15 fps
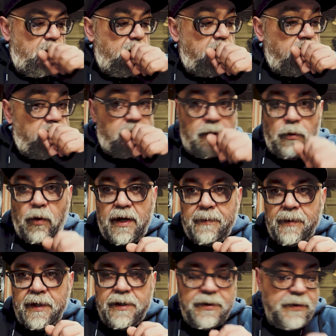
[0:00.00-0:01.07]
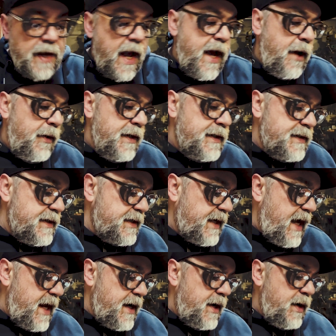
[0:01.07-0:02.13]
what I'm going to do now is
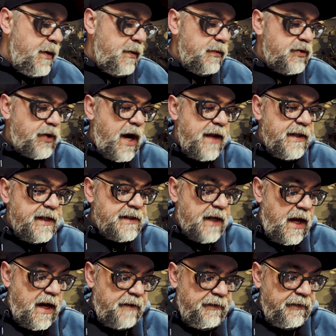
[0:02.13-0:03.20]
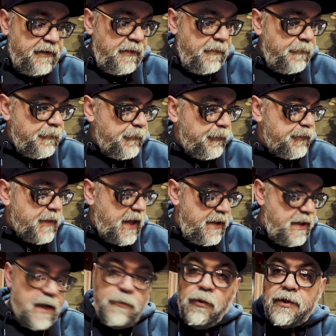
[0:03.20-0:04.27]
kind of dry these off, and
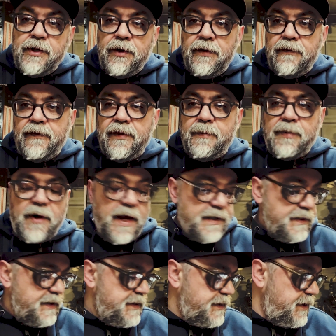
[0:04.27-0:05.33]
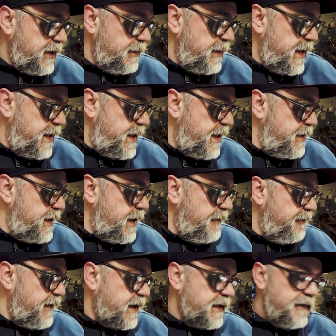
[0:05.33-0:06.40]
then we'll go over the prices a little bit and the
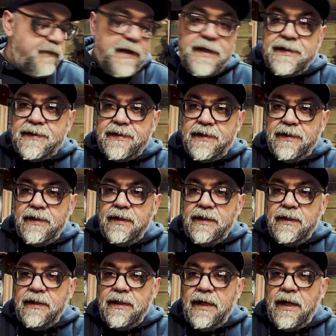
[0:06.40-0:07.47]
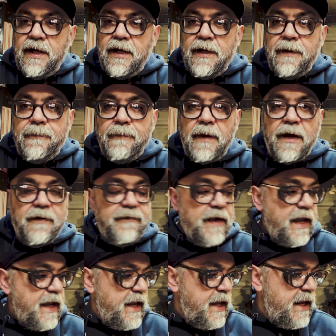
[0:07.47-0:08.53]
effectiveness of
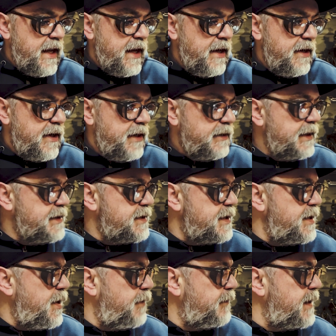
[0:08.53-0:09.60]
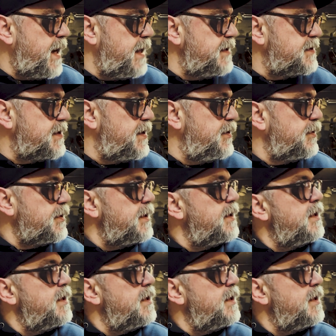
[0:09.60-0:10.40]
at least an overnight soak.